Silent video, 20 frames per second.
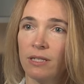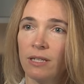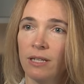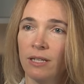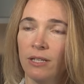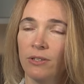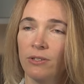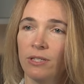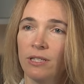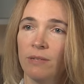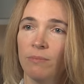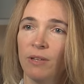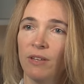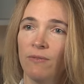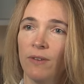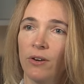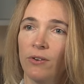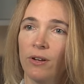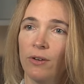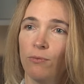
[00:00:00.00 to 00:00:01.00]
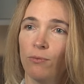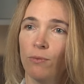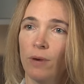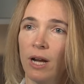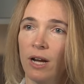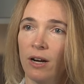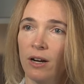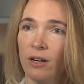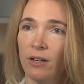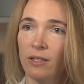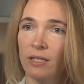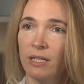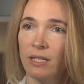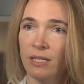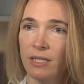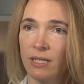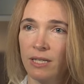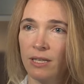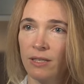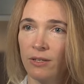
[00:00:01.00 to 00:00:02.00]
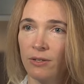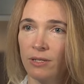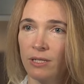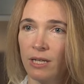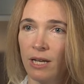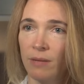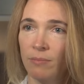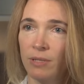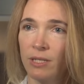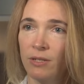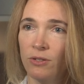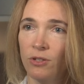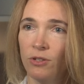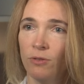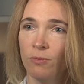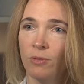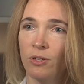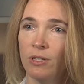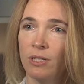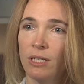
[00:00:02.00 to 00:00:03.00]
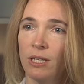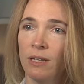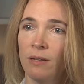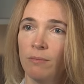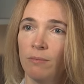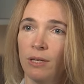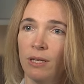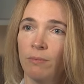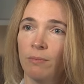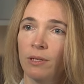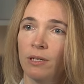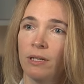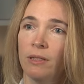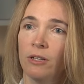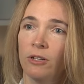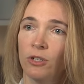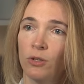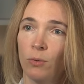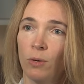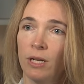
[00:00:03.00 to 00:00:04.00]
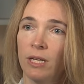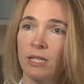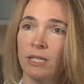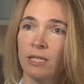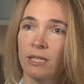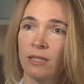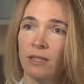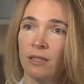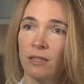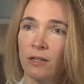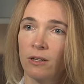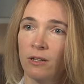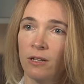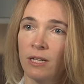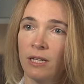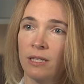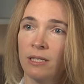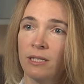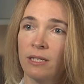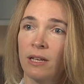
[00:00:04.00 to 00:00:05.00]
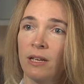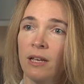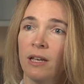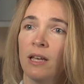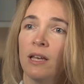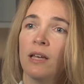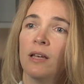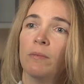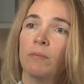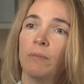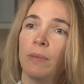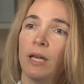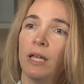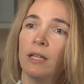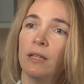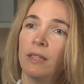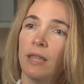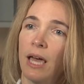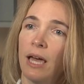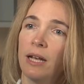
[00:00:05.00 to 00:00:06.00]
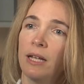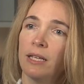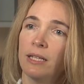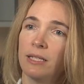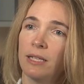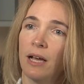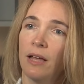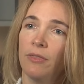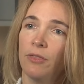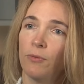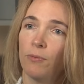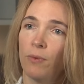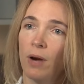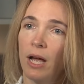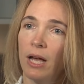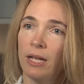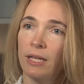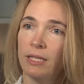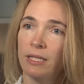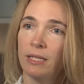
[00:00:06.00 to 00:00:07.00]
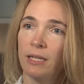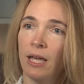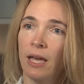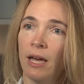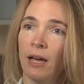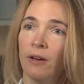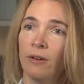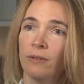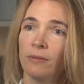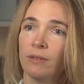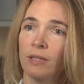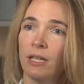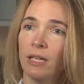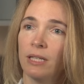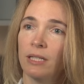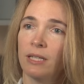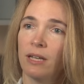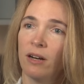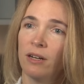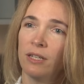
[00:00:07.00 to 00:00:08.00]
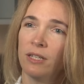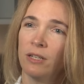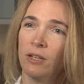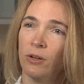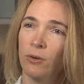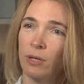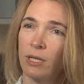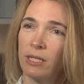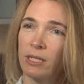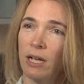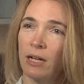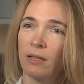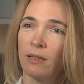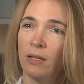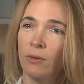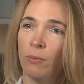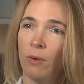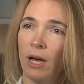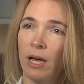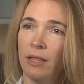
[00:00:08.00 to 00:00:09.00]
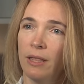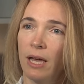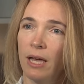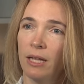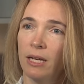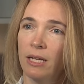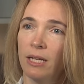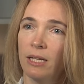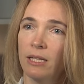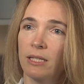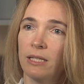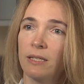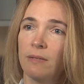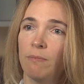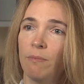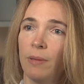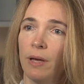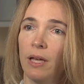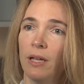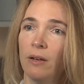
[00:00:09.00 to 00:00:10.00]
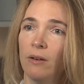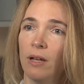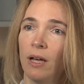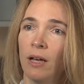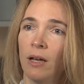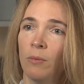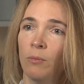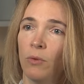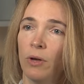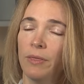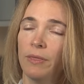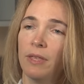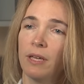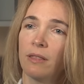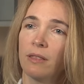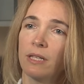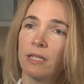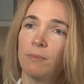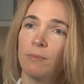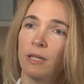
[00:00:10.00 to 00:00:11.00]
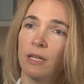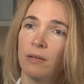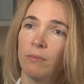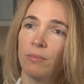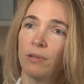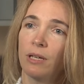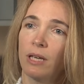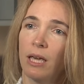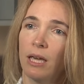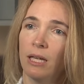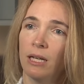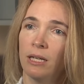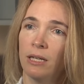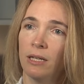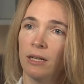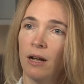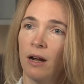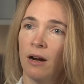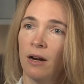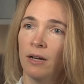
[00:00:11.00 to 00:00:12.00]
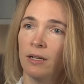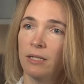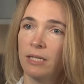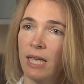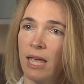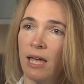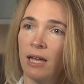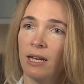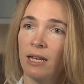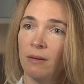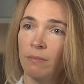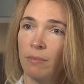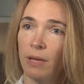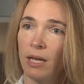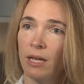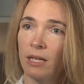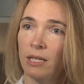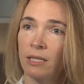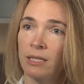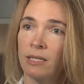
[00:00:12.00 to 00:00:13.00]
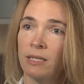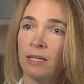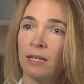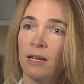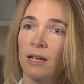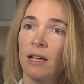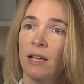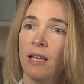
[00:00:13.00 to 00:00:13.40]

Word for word: It used to be very rare to see those types of tumors in people in their 20s and 30s but that is on the rise now. It's hard to know exactly why that is, but um, one thing that's been implicated are tanning beds.